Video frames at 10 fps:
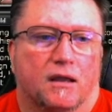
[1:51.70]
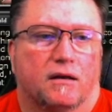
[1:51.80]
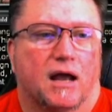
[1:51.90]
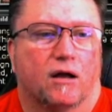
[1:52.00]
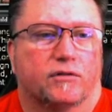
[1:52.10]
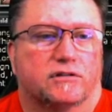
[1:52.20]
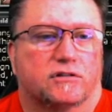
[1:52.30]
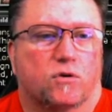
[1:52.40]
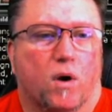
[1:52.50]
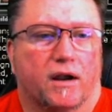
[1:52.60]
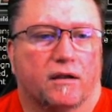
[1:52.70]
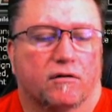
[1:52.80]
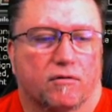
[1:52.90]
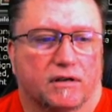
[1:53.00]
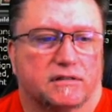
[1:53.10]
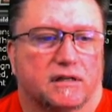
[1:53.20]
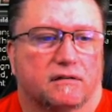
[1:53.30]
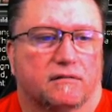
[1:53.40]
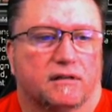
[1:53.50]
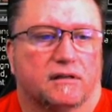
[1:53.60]
Now, this is quite
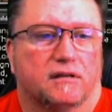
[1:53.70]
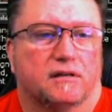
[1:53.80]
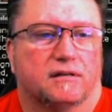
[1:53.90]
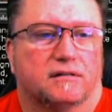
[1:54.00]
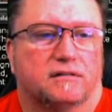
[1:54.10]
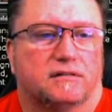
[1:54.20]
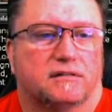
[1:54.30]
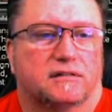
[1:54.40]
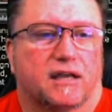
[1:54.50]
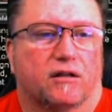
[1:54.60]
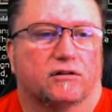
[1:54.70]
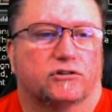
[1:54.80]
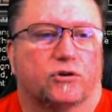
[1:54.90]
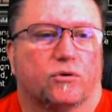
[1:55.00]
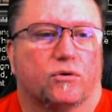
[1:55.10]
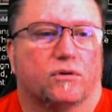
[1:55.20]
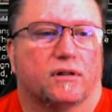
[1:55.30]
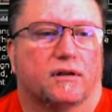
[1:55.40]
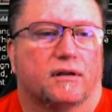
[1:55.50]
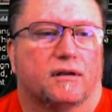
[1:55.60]
interesting. The Skeletal
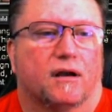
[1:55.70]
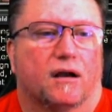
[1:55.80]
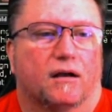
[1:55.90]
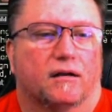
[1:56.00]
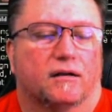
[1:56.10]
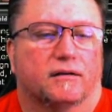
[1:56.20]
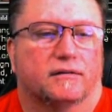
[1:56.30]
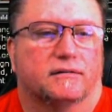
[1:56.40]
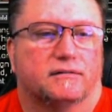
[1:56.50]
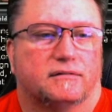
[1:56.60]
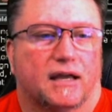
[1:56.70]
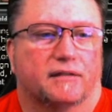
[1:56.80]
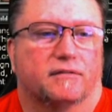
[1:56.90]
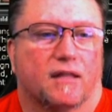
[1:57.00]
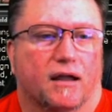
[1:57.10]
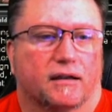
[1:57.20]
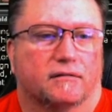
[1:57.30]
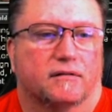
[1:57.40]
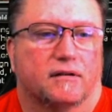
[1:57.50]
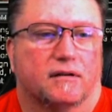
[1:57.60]
Death Knight,
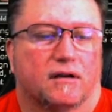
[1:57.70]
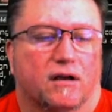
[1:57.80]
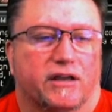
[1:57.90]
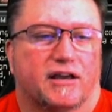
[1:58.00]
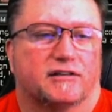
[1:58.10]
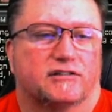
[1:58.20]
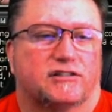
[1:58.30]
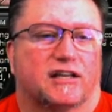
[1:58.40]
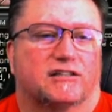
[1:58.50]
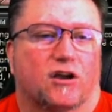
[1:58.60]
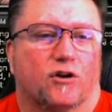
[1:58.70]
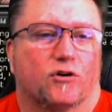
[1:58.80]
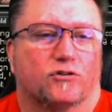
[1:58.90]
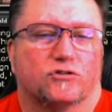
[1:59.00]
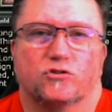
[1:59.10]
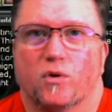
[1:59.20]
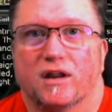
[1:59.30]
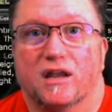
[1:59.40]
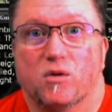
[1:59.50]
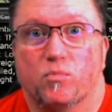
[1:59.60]
it has
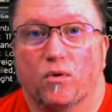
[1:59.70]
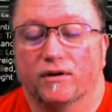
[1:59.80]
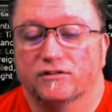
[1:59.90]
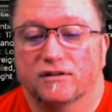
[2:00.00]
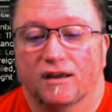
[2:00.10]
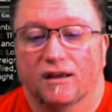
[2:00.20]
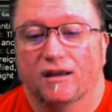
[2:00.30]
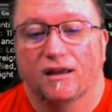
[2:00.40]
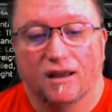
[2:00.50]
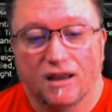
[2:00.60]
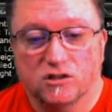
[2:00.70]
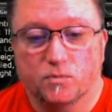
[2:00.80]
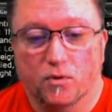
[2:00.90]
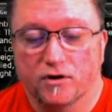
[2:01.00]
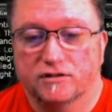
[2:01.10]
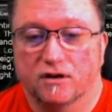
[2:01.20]
620 hit points. He's pretty